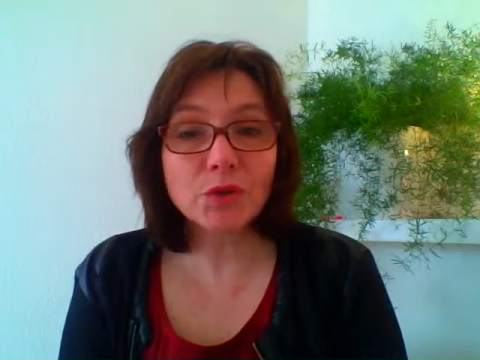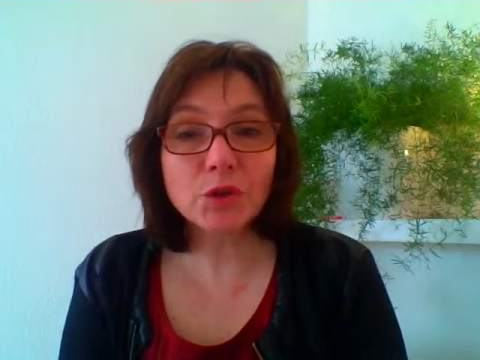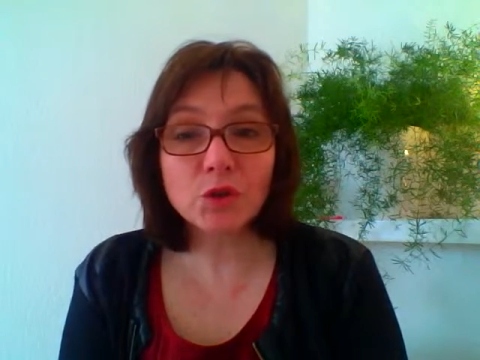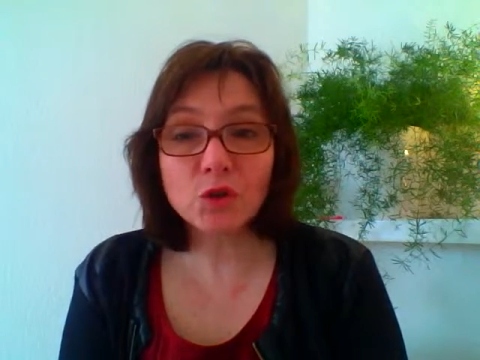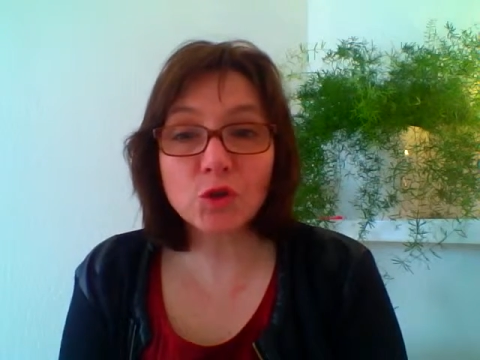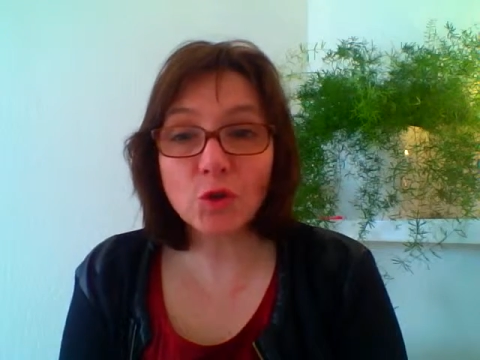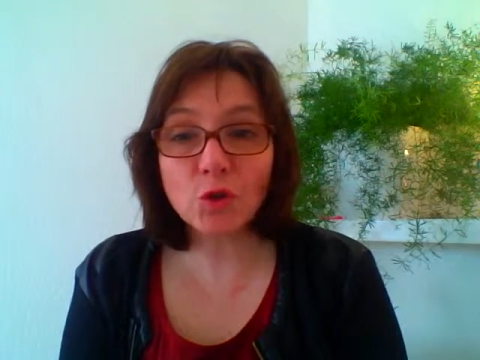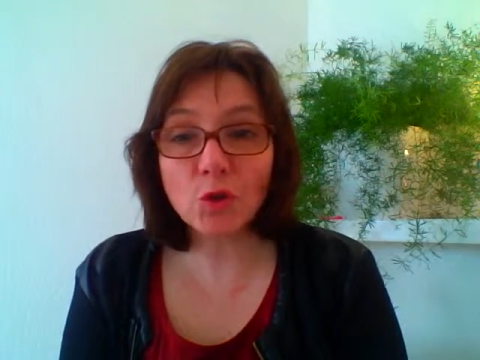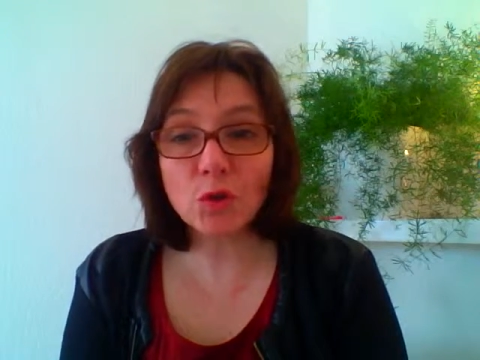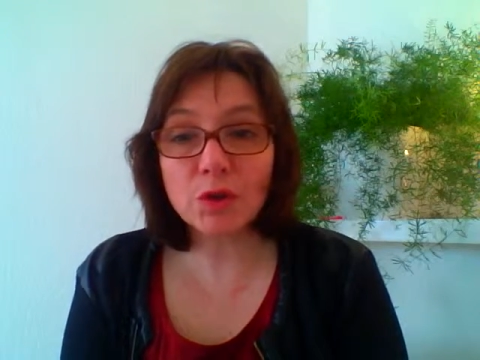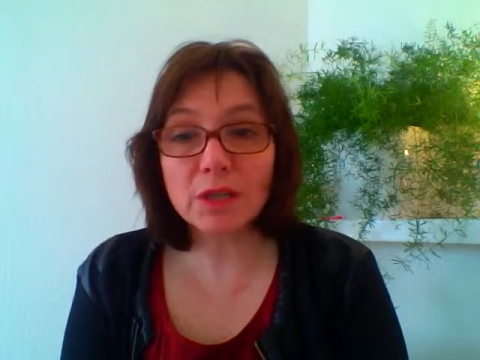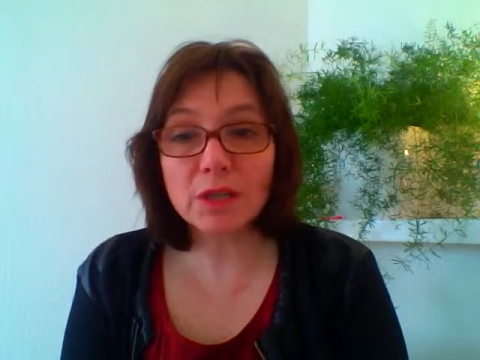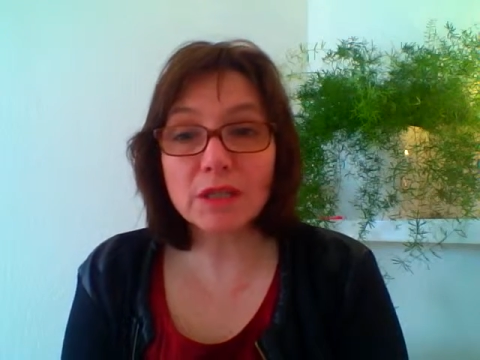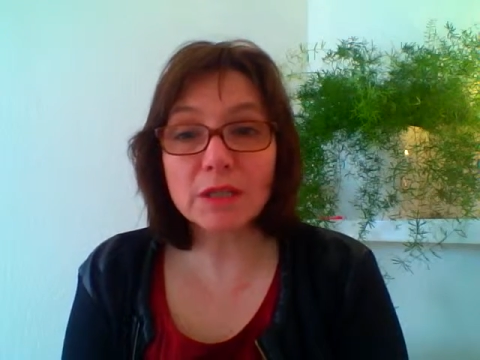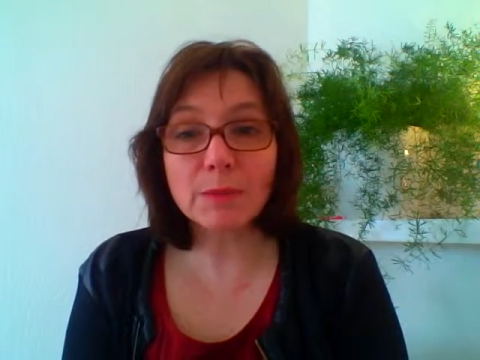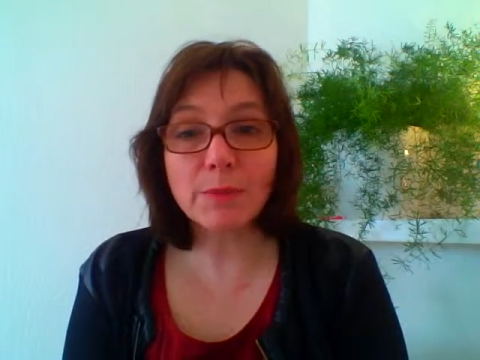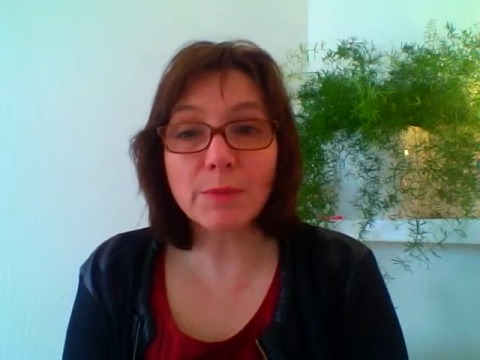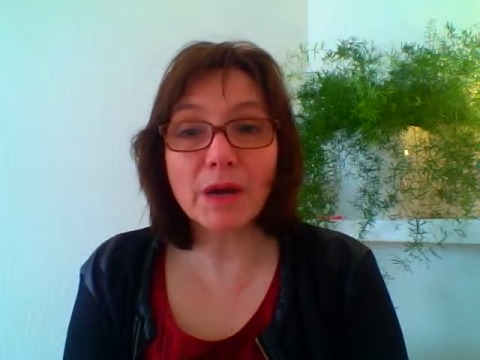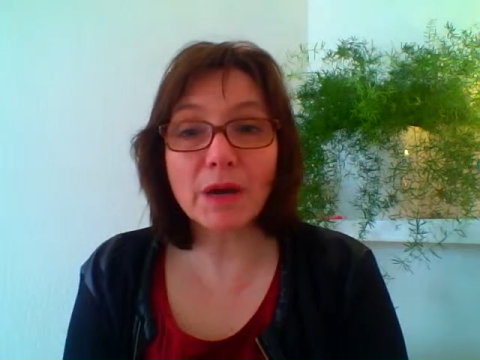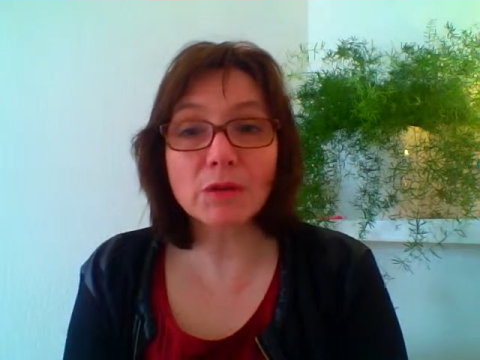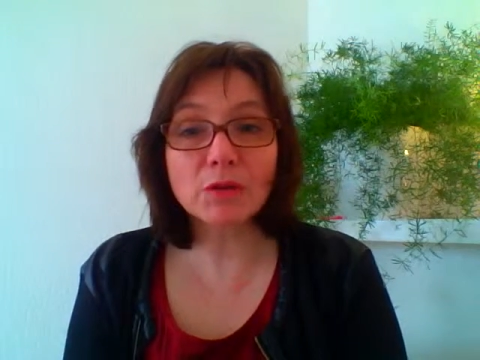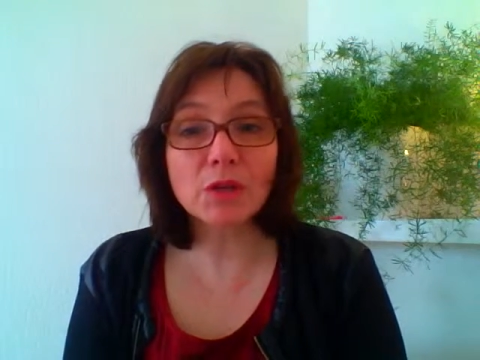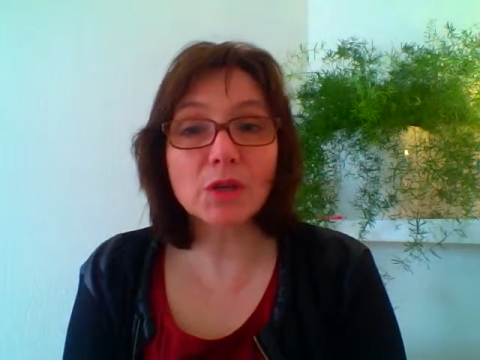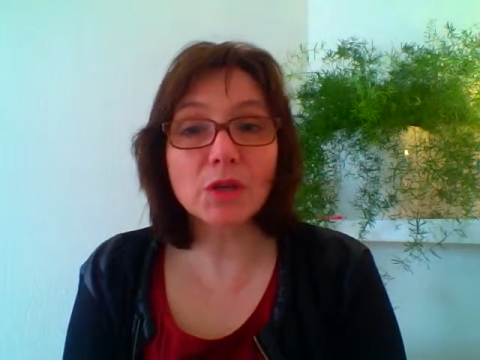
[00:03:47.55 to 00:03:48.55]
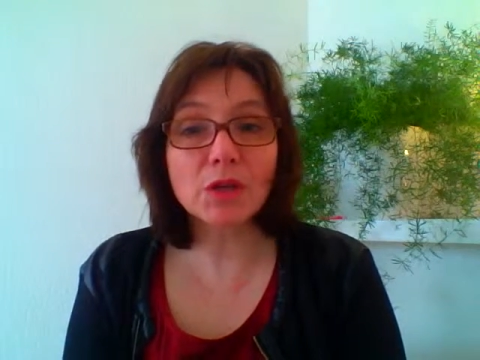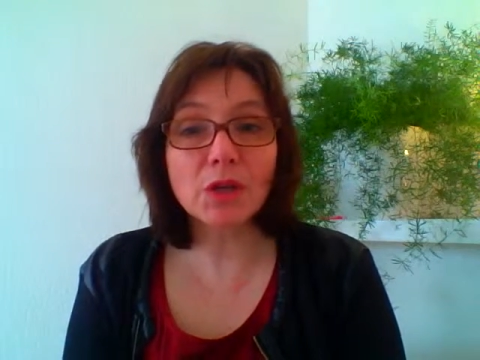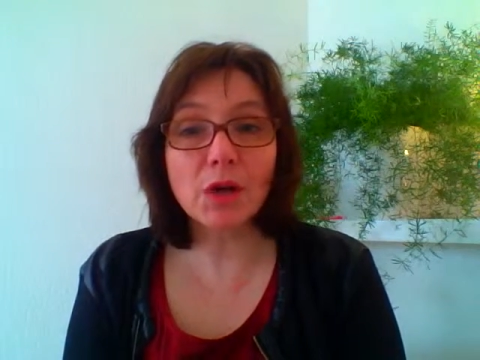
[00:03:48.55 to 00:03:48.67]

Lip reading: the stories about the